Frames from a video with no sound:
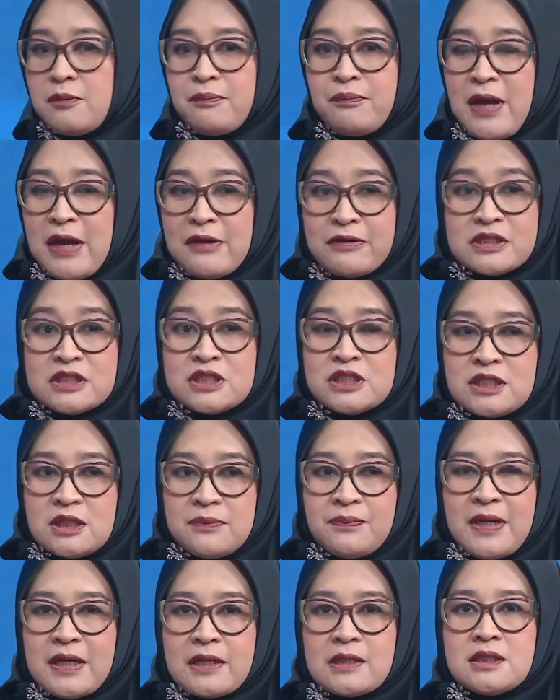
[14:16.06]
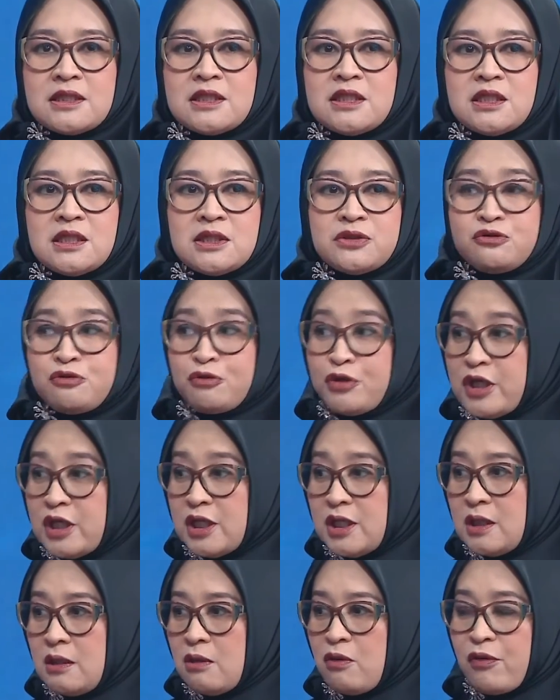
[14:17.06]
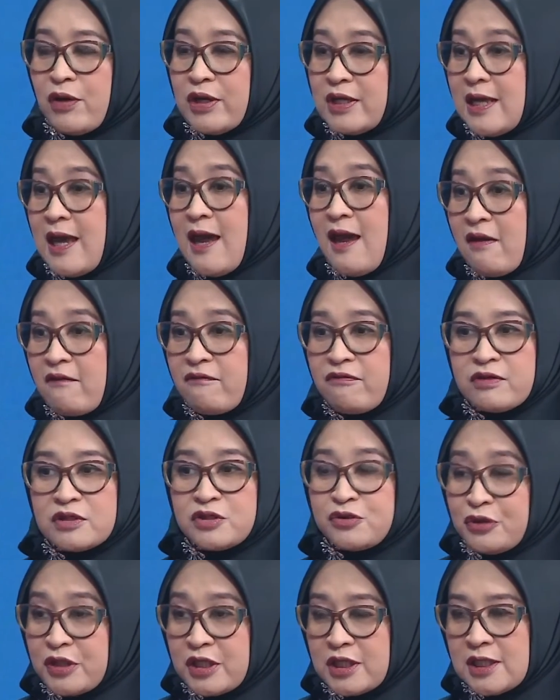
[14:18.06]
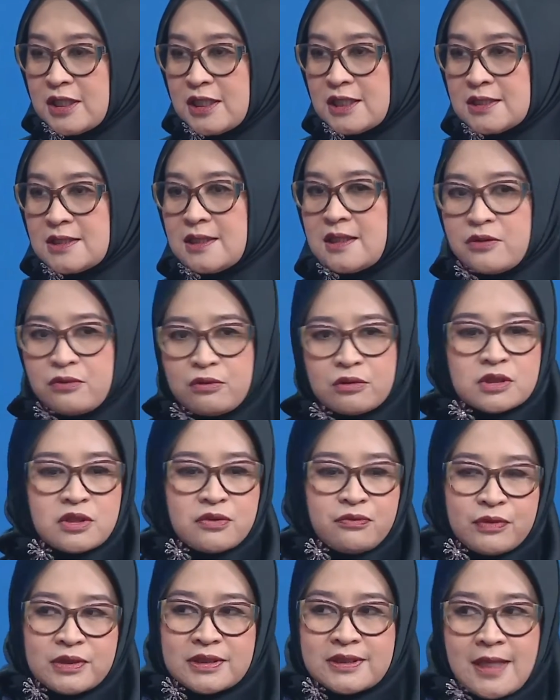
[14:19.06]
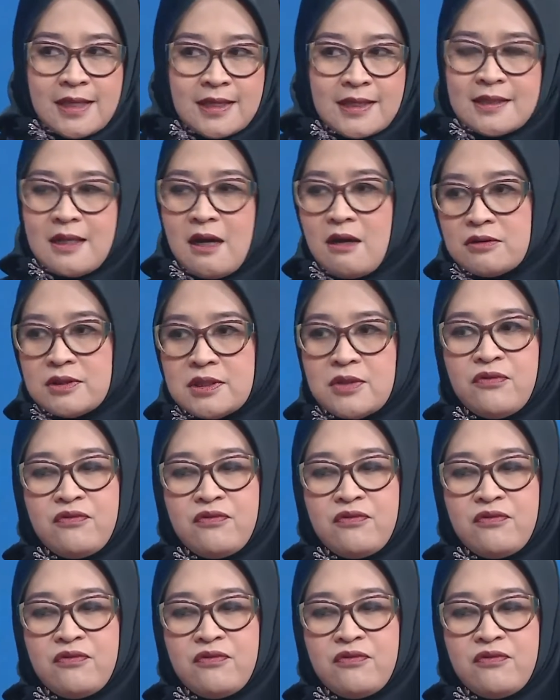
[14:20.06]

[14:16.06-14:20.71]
Parity 3, already have 3 kids, the doctor will take it out the ovary.